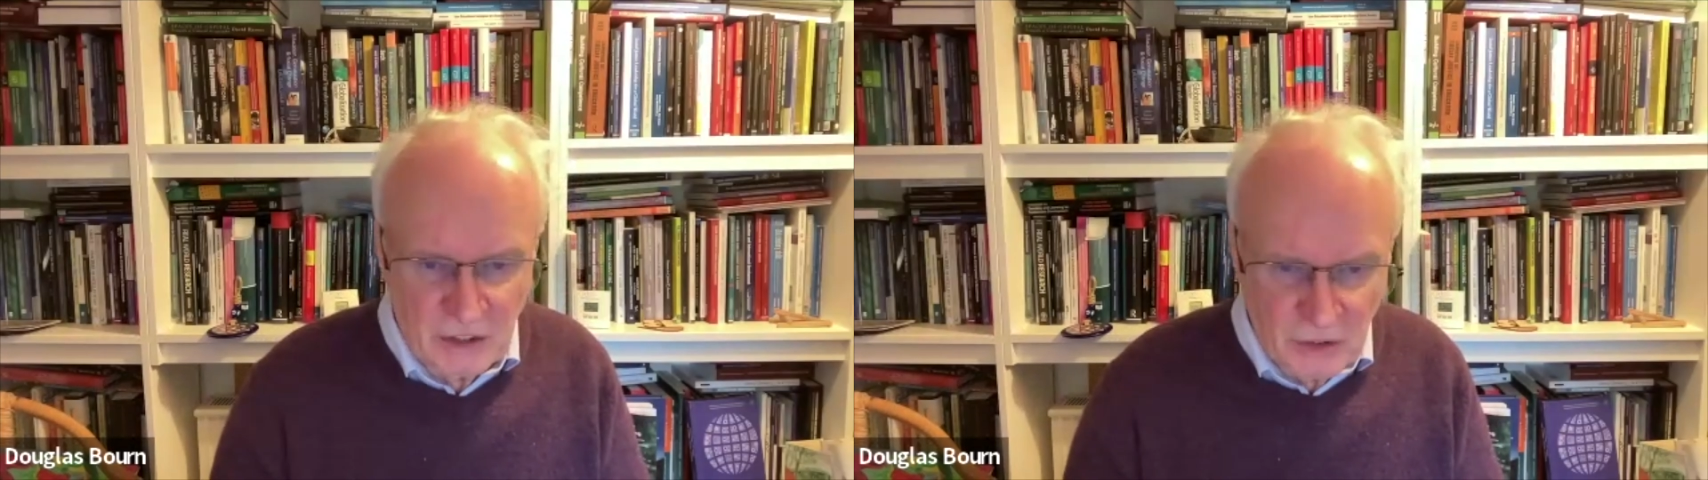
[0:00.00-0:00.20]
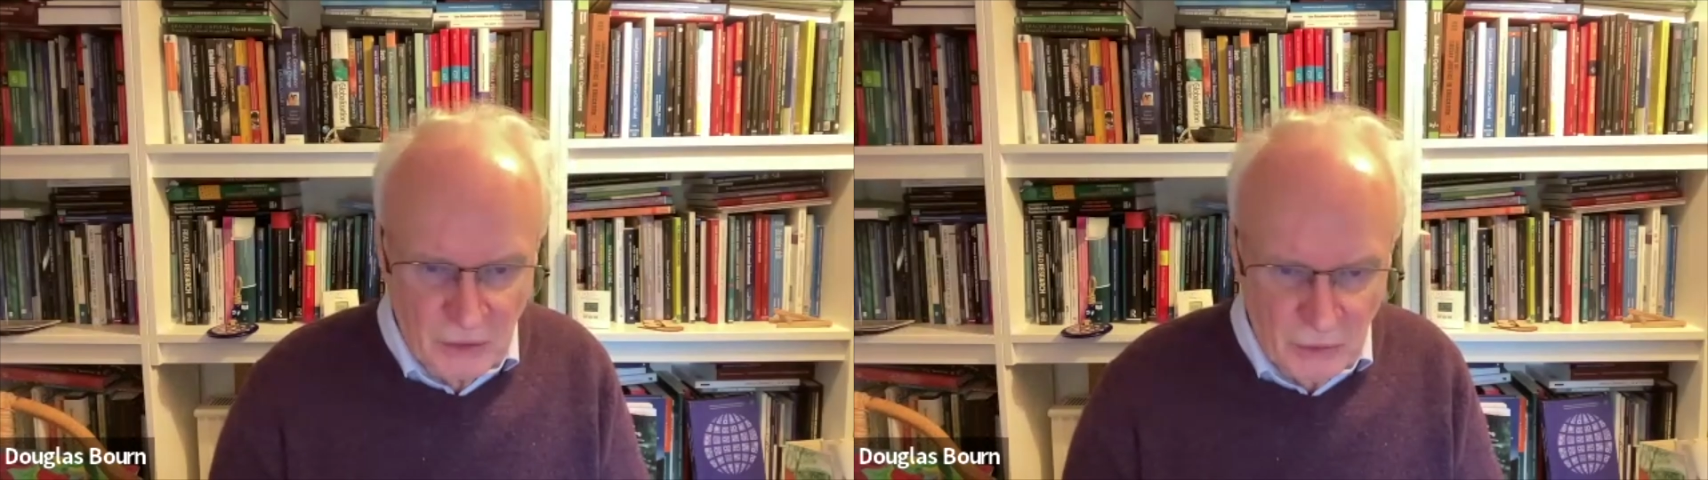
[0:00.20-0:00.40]

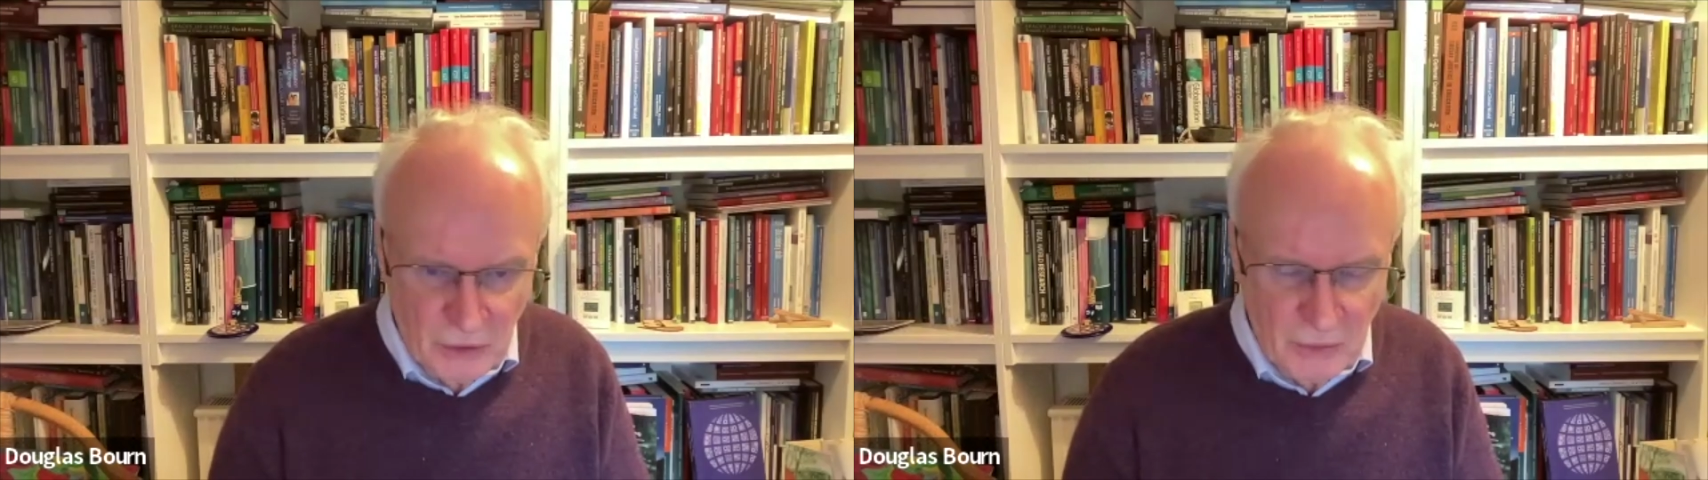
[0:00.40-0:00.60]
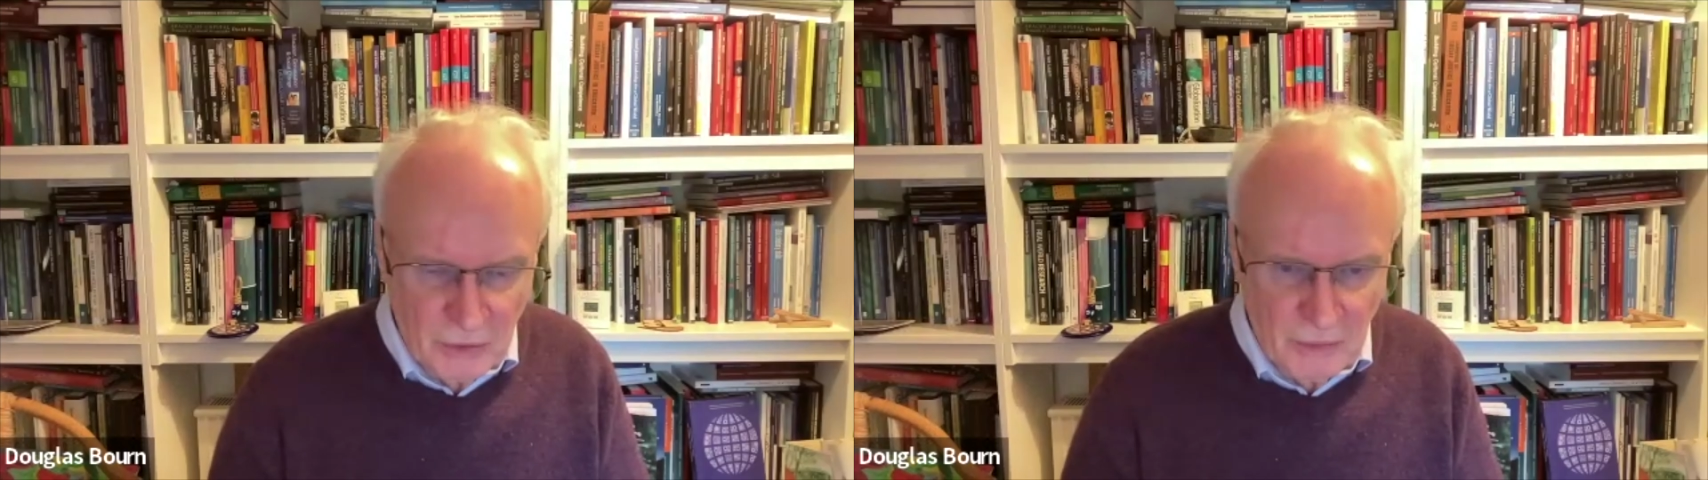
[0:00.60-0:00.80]

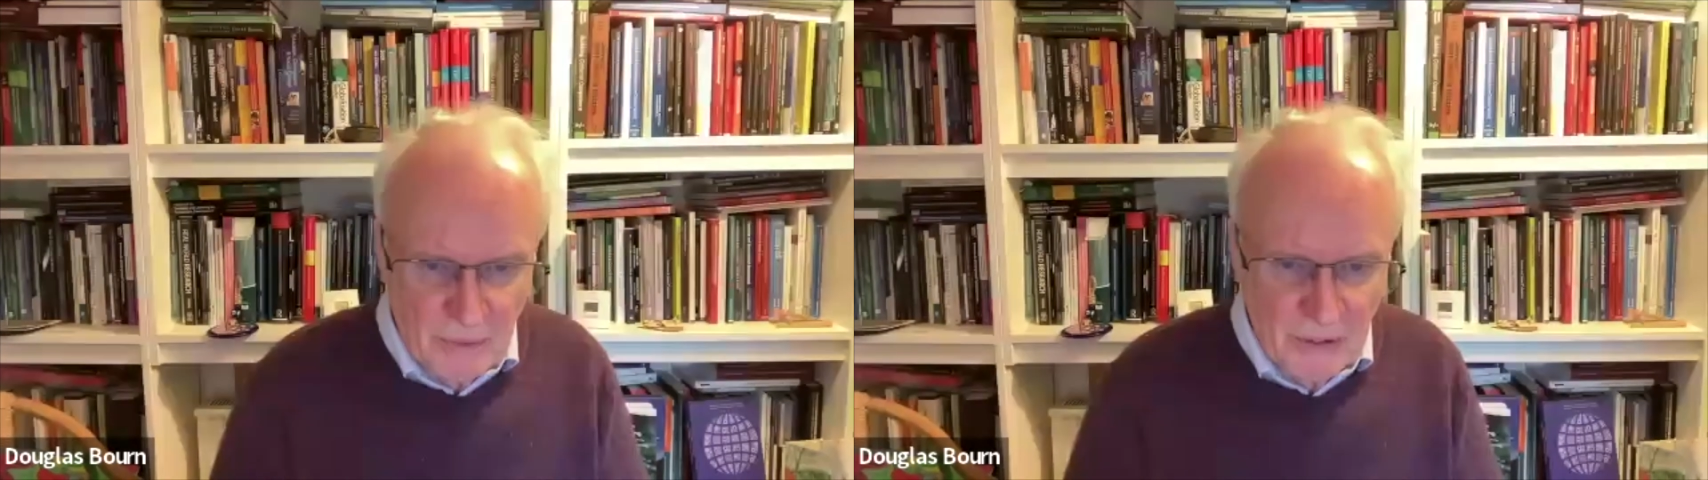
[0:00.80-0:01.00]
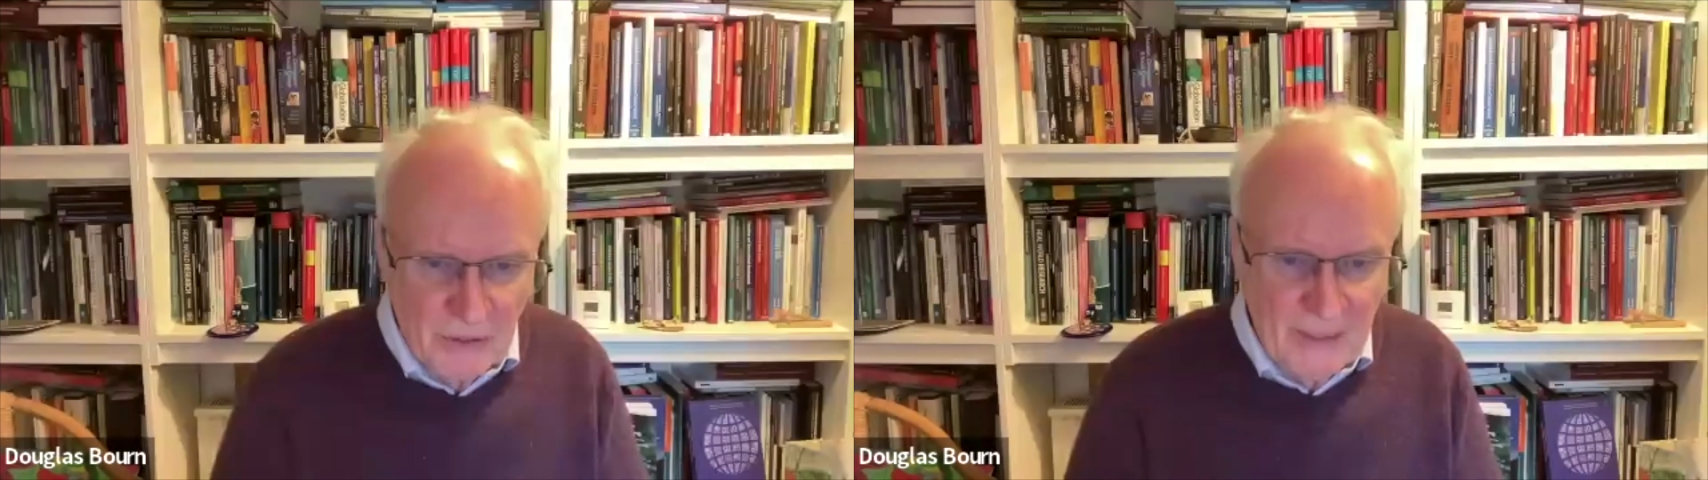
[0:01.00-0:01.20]
School Award
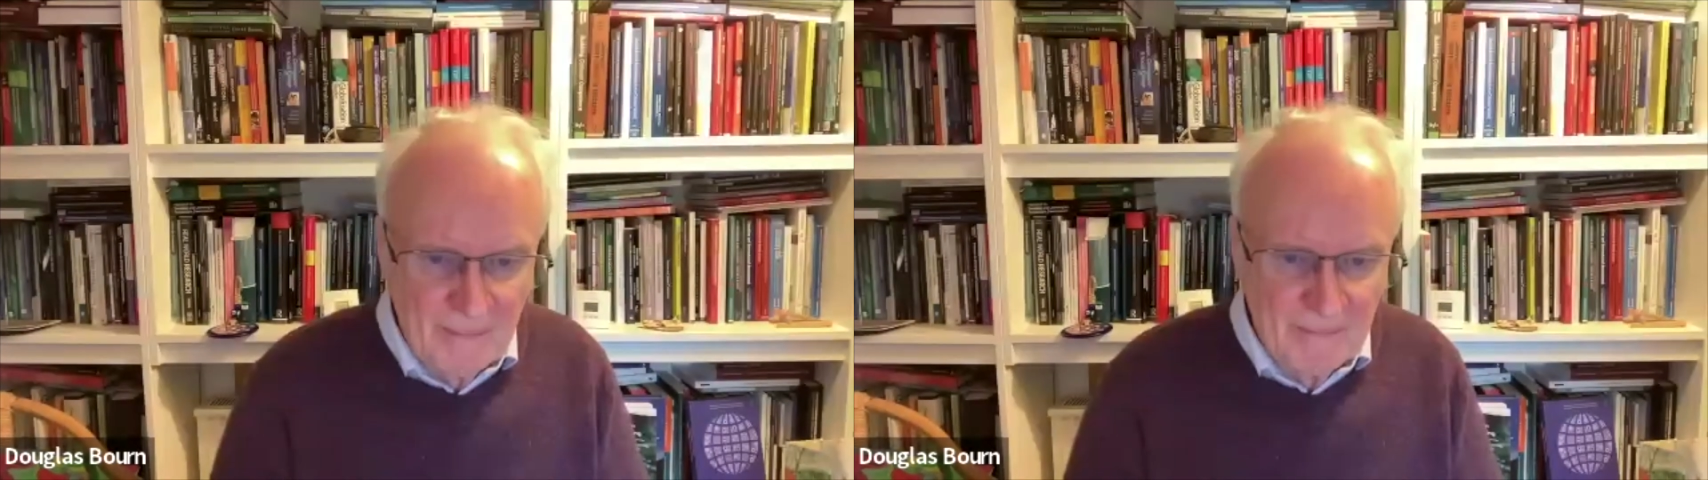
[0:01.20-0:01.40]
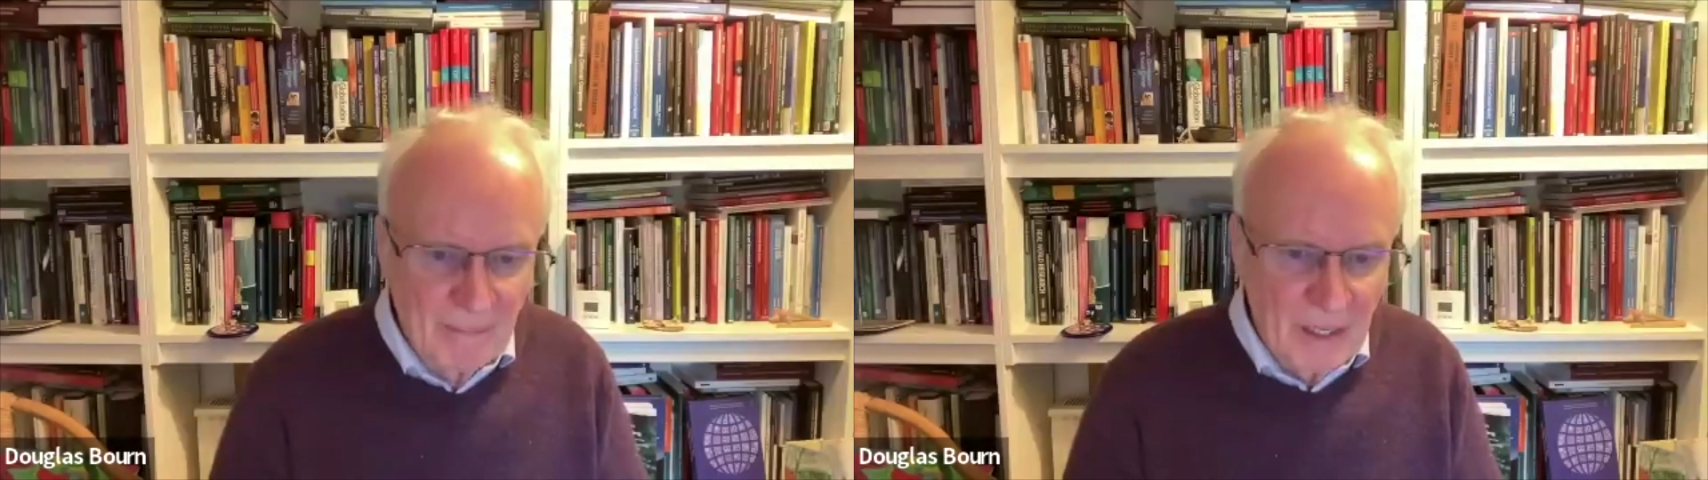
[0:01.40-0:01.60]
Program,